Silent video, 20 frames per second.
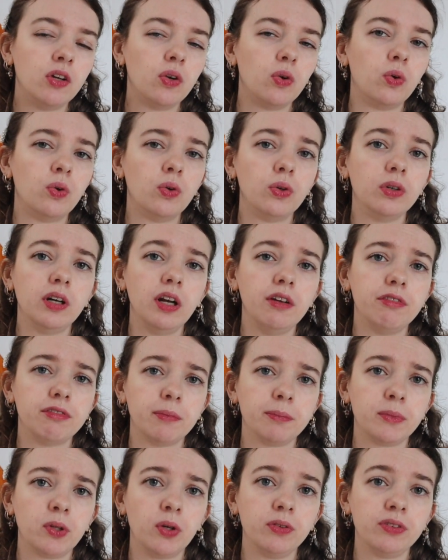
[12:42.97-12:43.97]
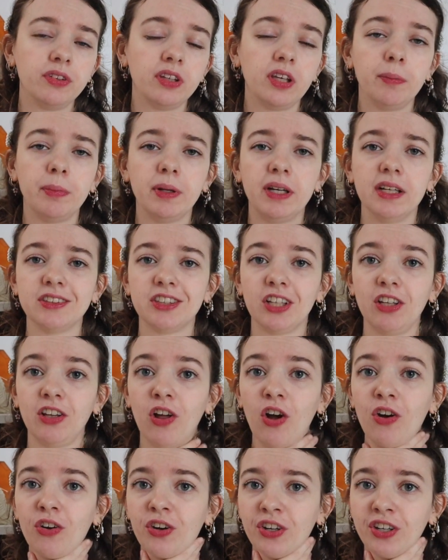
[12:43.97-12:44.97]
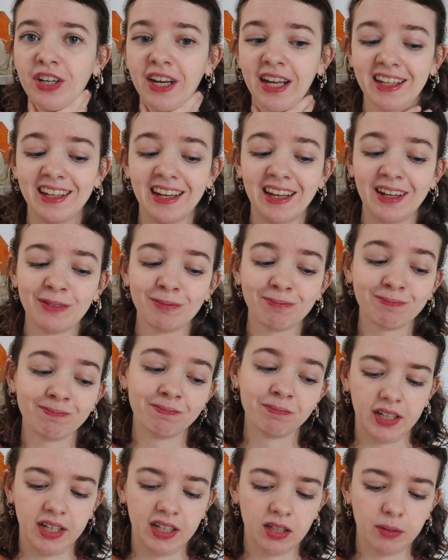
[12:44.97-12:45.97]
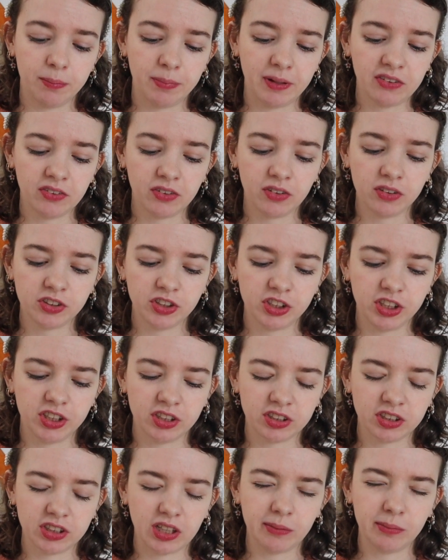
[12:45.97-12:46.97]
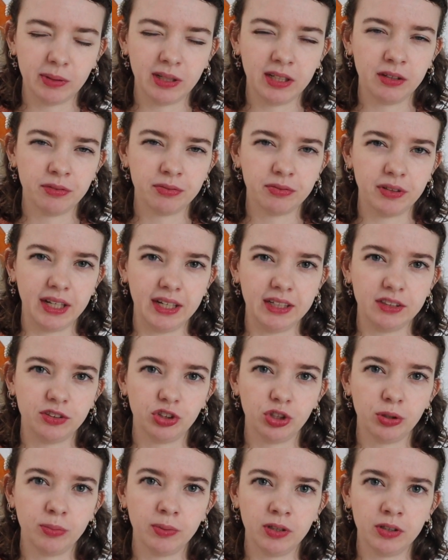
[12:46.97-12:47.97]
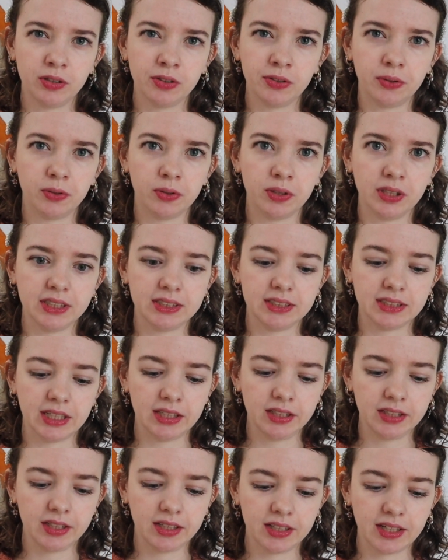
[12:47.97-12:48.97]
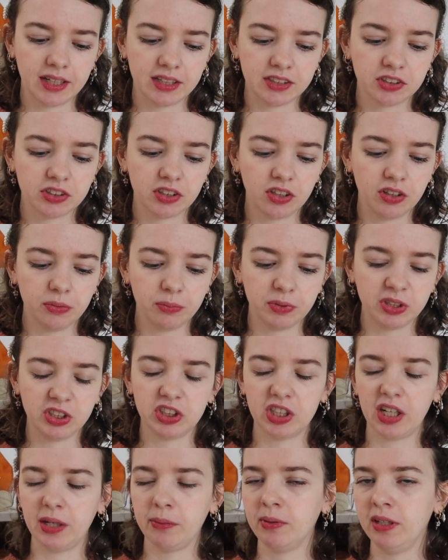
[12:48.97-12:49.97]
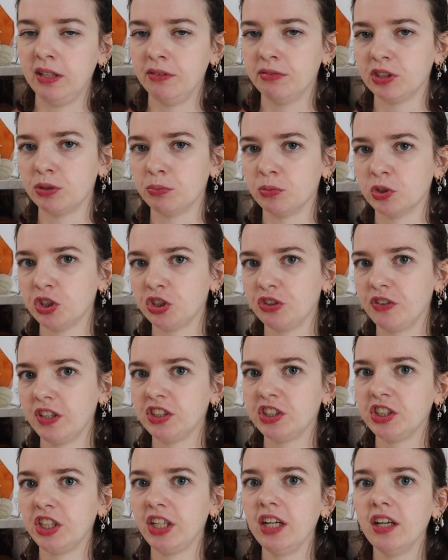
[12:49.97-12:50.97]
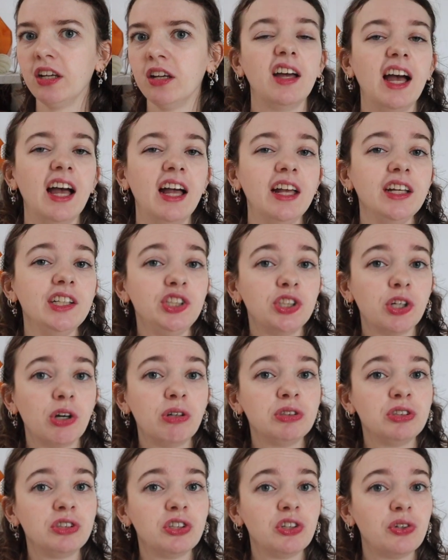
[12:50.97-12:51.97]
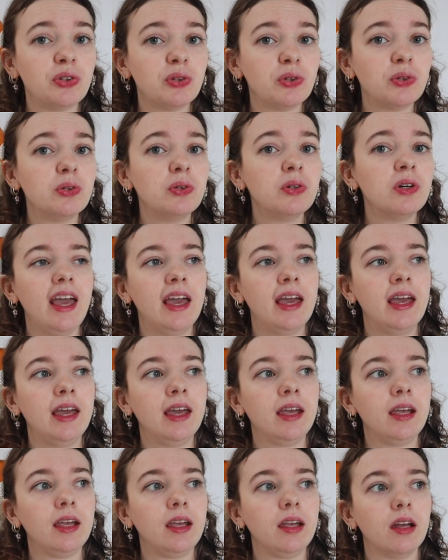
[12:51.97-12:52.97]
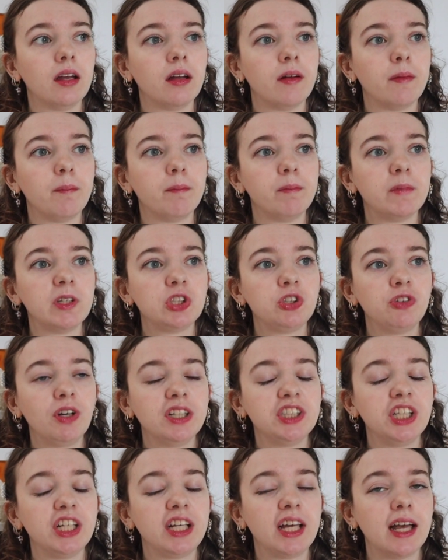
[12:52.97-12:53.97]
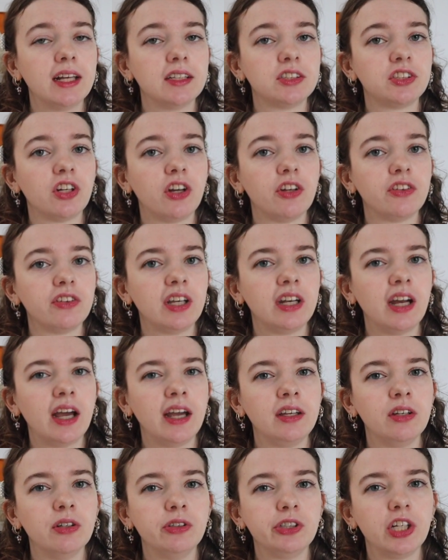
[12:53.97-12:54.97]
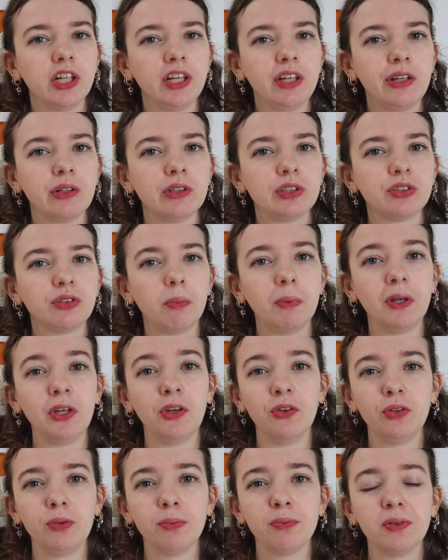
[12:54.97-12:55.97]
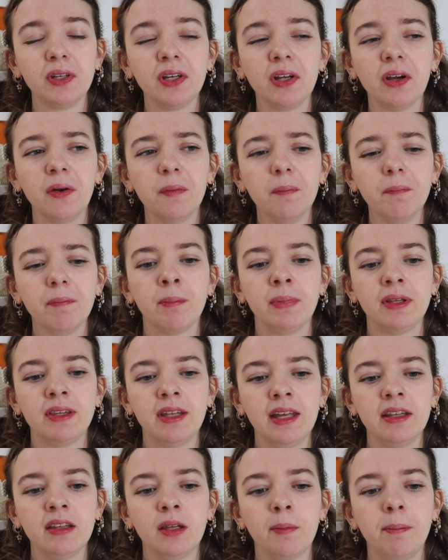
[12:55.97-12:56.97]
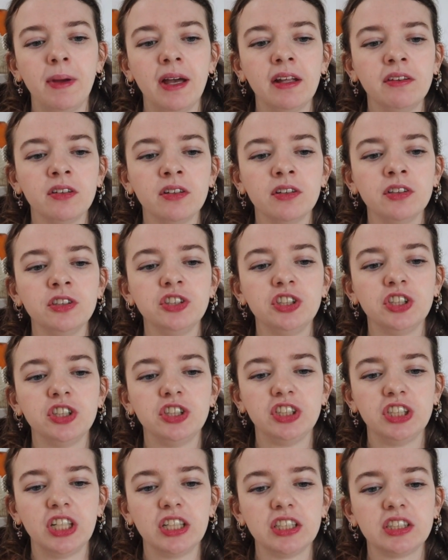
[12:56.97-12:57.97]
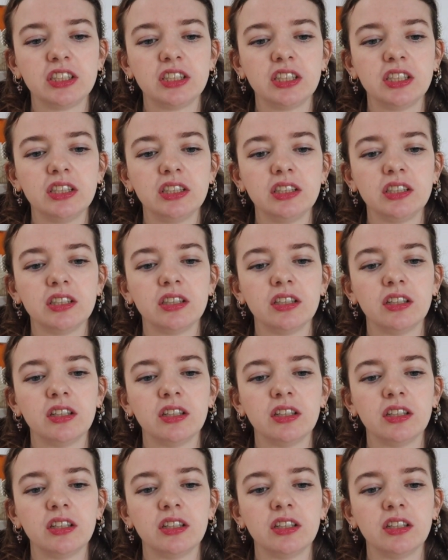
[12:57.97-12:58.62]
or if I'm going to keep it as a longer neckline. In the pattern she does, I believe, a tubular or Italian cast on, which I believe is more stretchy. I chose to do a stretchy cast on that I usually use from a YouTube video. But then the pattern suggested